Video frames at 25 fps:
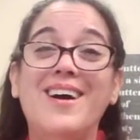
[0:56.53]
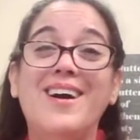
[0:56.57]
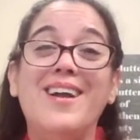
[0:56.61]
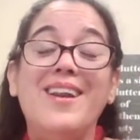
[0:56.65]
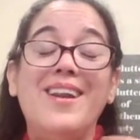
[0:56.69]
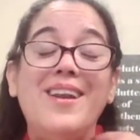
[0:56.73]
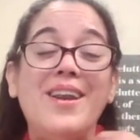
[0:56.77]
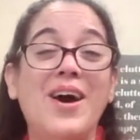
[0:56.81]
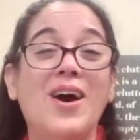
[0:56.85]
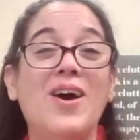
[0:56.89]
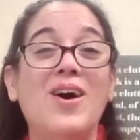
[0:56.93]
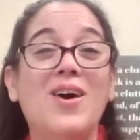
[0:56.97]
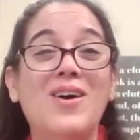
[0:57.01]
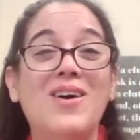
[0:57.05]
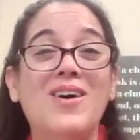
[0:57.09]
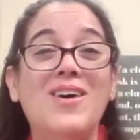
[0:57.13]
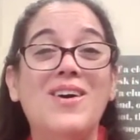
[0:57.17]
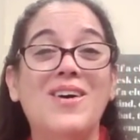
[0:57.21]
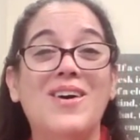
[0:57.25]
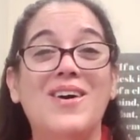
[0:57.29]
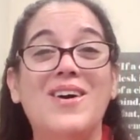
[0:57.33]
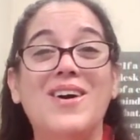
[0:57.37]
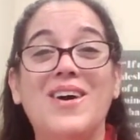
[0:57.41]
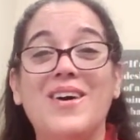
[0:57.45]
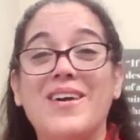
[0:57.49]
No.
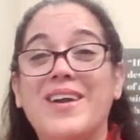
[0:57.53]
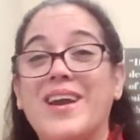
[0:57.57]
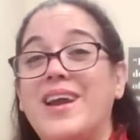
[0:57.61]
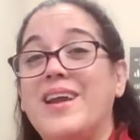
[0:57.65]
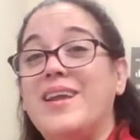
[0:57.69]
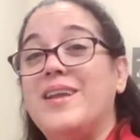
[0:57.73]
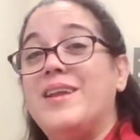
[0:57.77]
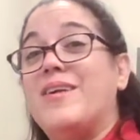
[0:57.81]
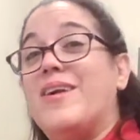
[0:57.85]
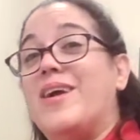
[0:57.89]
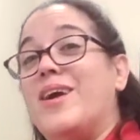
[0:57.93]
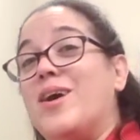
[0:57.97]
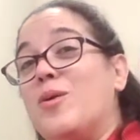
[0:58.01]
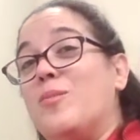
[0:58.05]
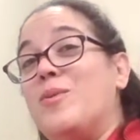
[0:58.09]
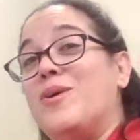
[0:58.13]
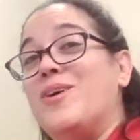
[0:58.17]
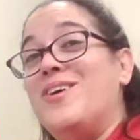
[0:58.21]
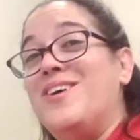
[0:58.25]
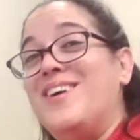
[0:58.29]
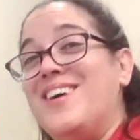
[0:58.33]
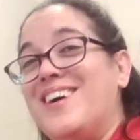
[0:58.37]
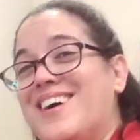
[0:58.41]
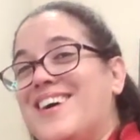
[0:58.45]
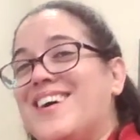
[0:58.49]
Okay, your
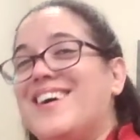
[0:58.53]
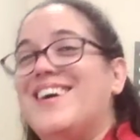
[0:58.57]
elbow?